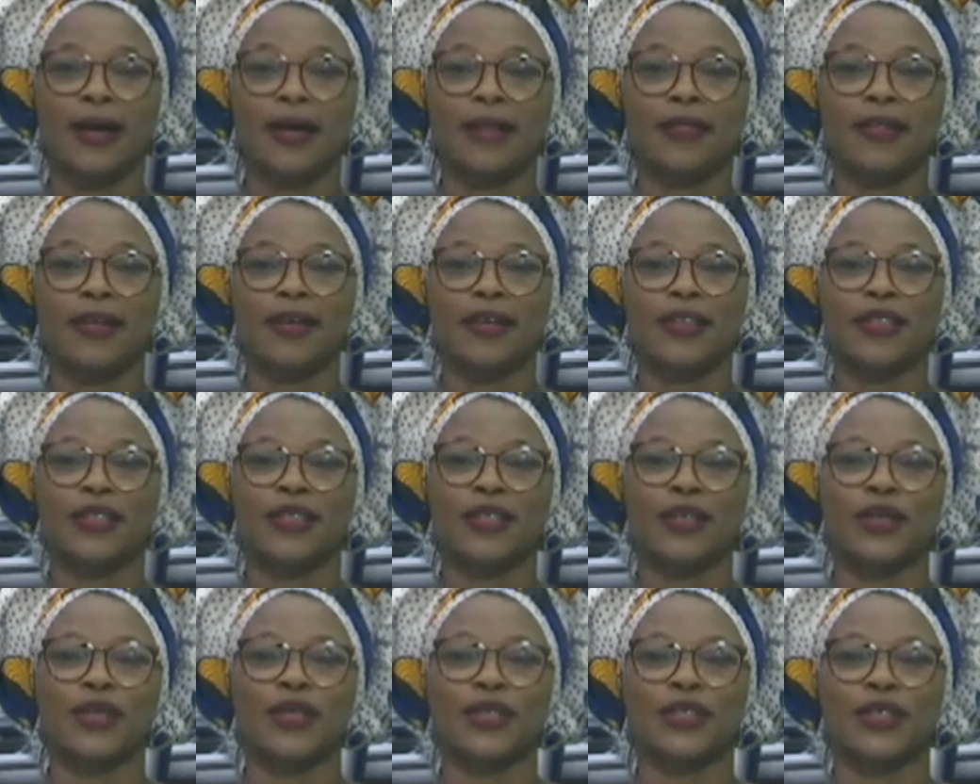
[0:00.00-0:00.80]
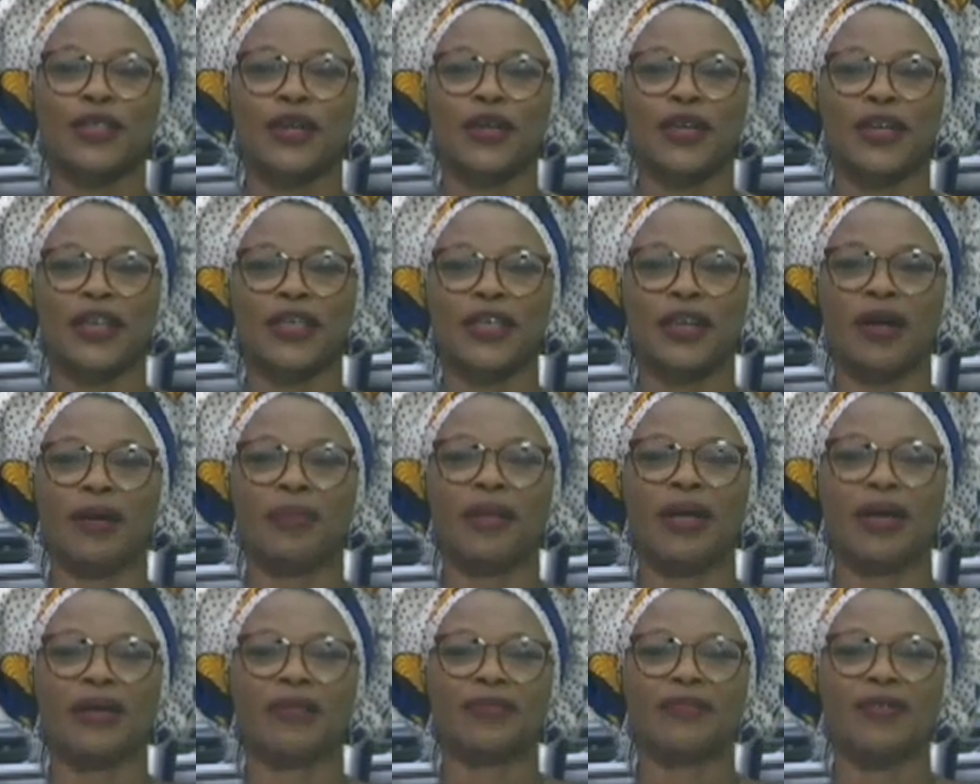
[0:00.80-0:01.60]
The
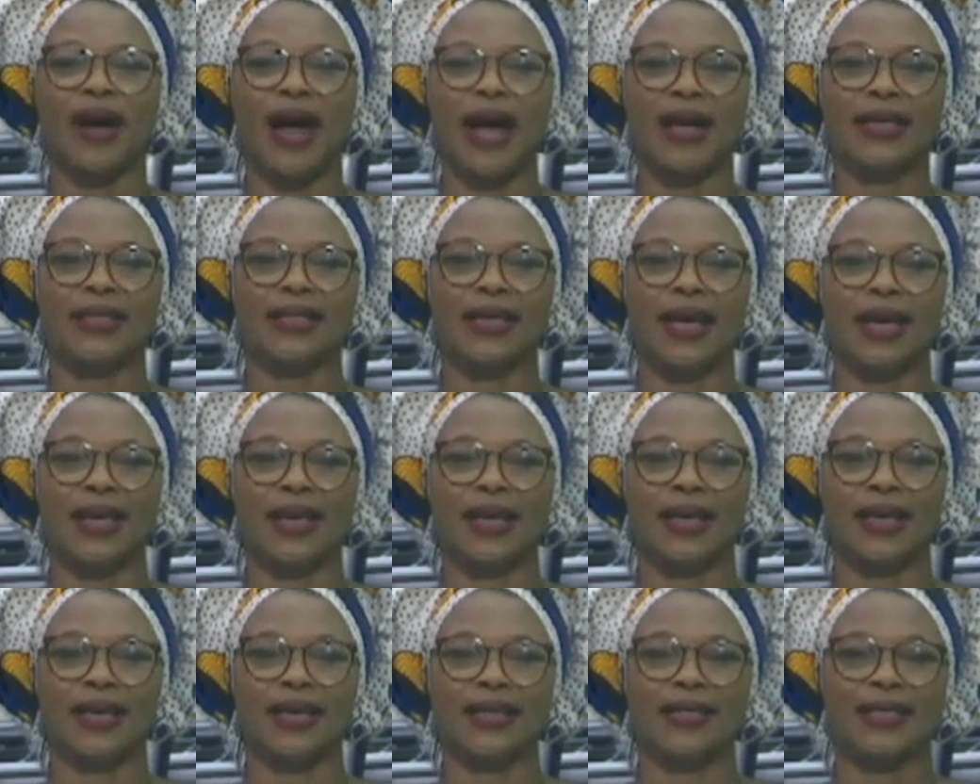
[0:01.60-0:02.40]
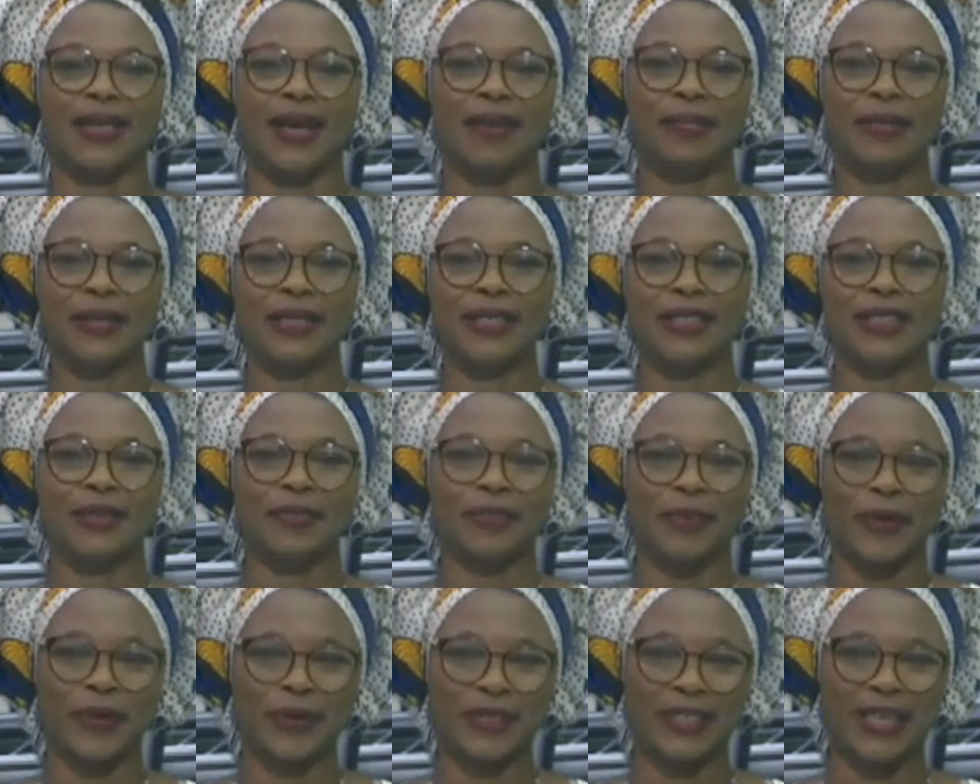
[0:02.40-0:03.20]
Socioeconomic Rights and Accountability
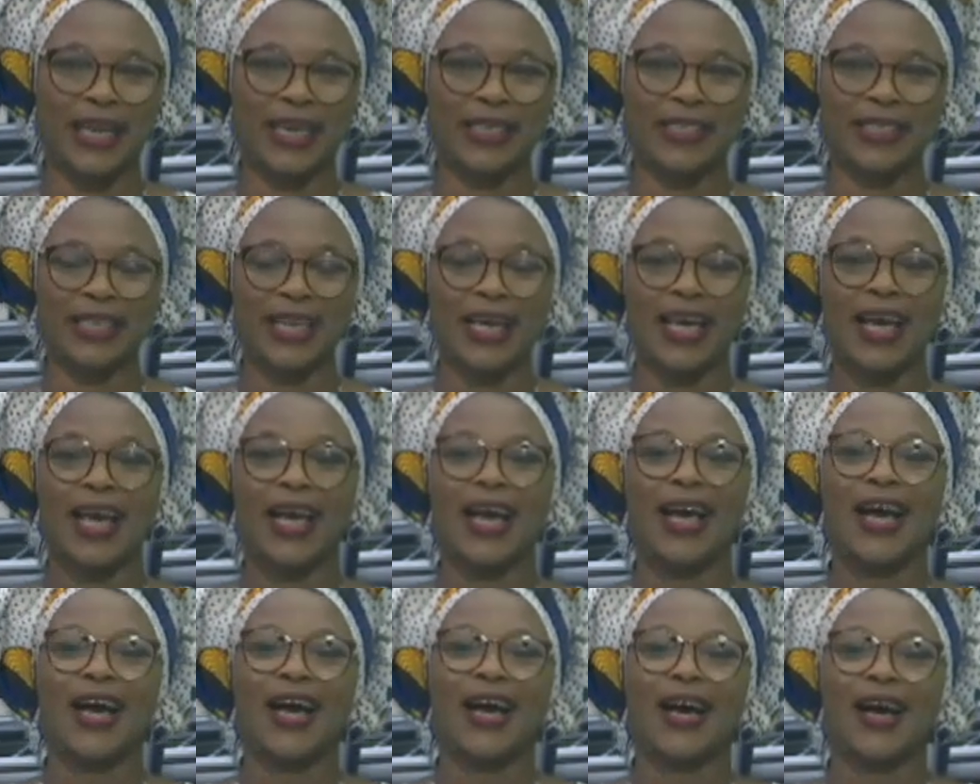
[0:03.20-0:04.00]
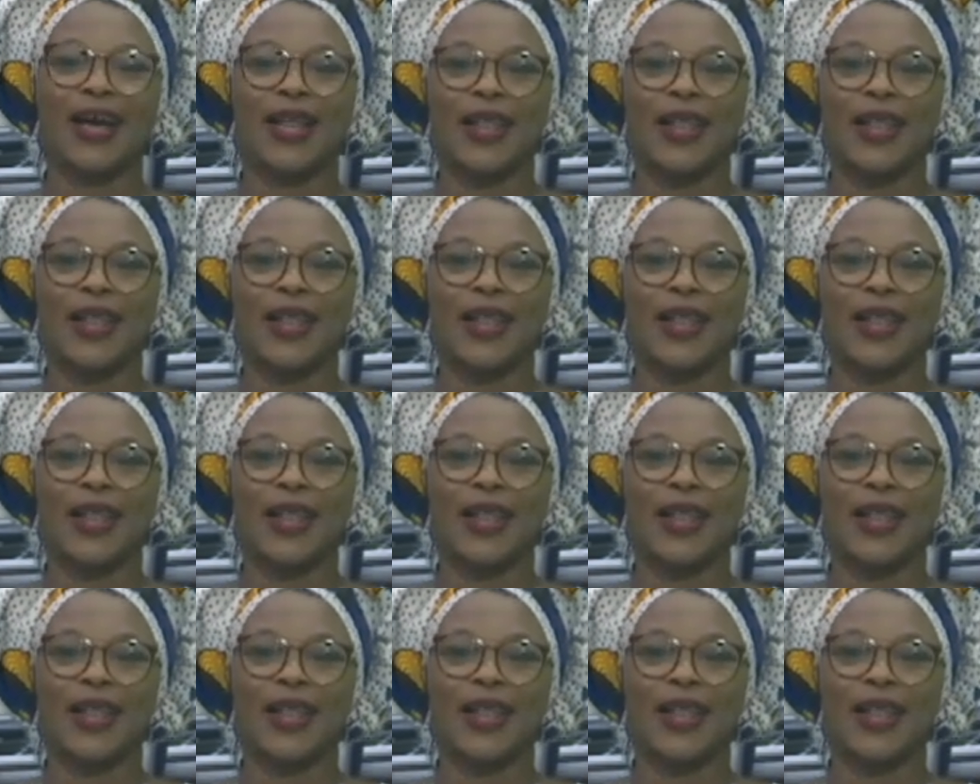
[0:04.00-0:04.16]
Project, a